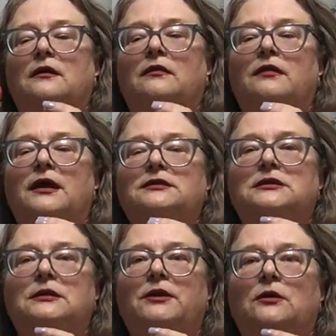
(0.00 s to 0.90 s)
And that's
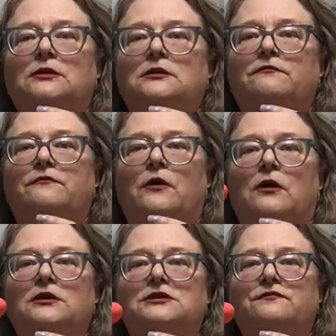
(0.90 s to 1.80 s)
going to be our little
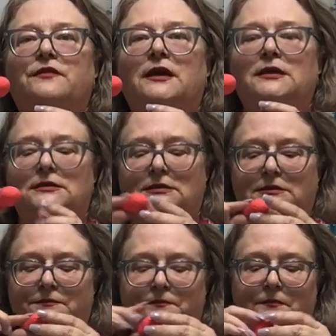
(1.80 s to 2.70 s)
frog's
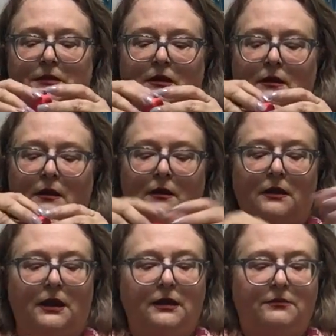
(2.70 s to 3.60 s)
face.
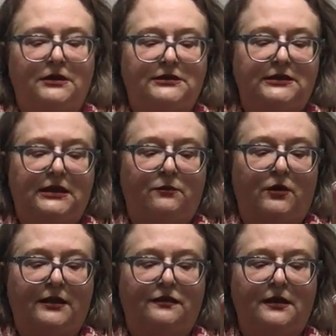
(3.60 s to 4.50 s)
Okay, I'm going to sit him
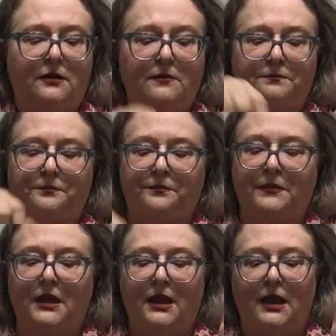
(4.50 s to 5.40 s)
right there.
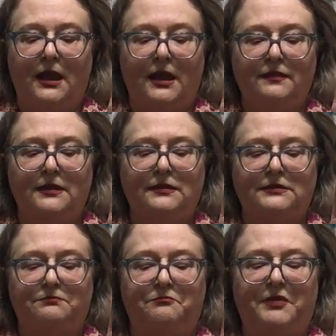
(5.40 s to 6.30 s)
And then
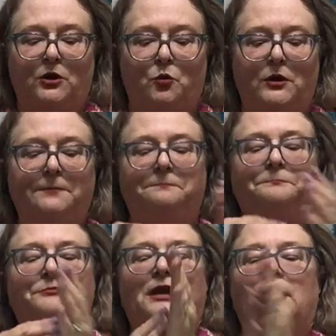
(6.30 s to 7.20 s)
this bigger one,
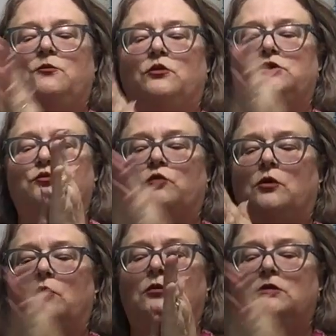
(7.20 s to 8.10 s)
I'm going to
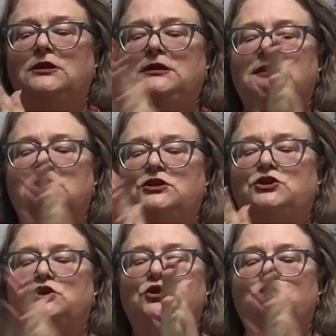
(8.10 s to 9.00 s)
roll it
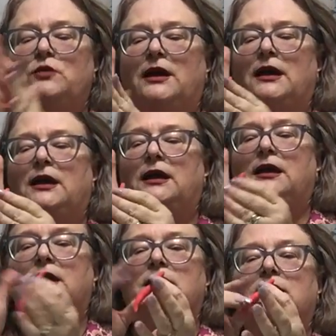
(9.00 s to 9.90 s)
into
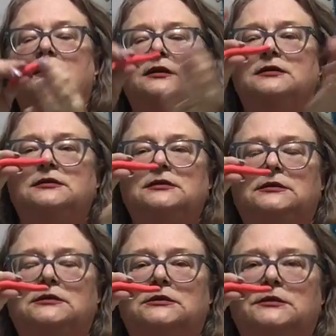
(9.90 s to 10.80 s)
a
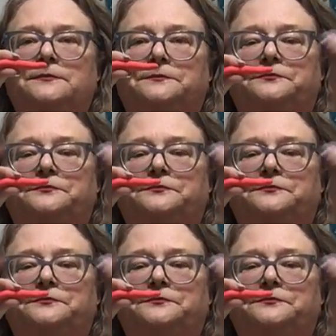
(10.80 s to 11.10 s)
cylinder.